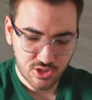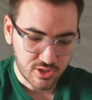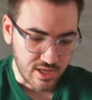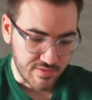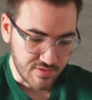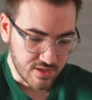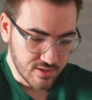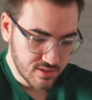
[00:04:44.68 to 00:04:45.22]

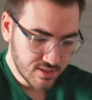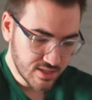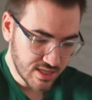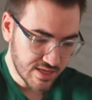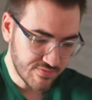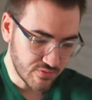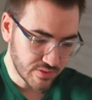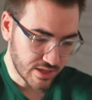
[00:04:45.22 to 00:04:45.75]
heavy.
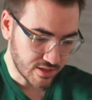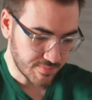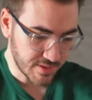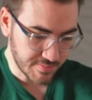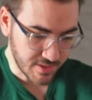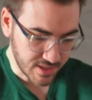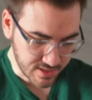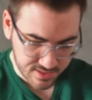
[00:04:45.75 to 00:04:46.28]
Even without the
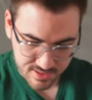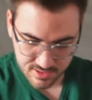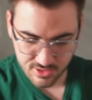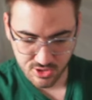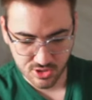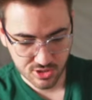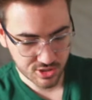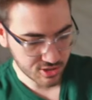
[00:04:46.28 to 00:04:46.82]
big box,
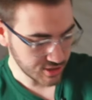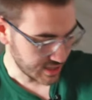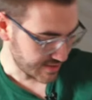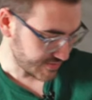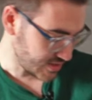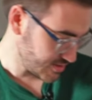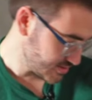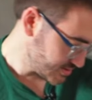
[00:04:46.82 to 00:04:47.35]
still
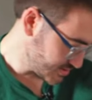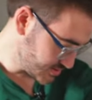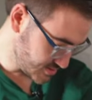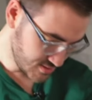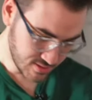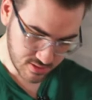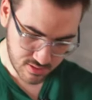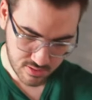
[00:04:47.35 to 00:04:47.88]
heavy.
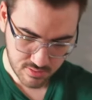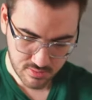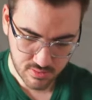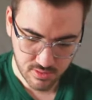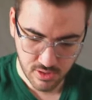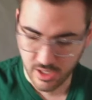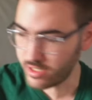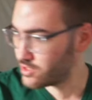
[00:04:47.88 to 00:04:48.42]
All
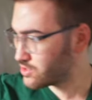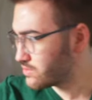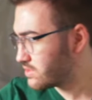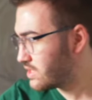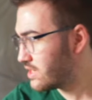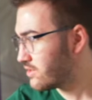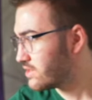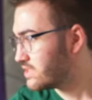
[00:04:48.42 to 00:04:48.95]
right, so
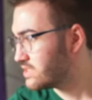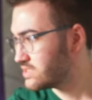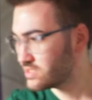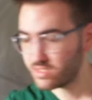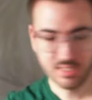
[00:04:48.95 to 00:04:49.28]
there is,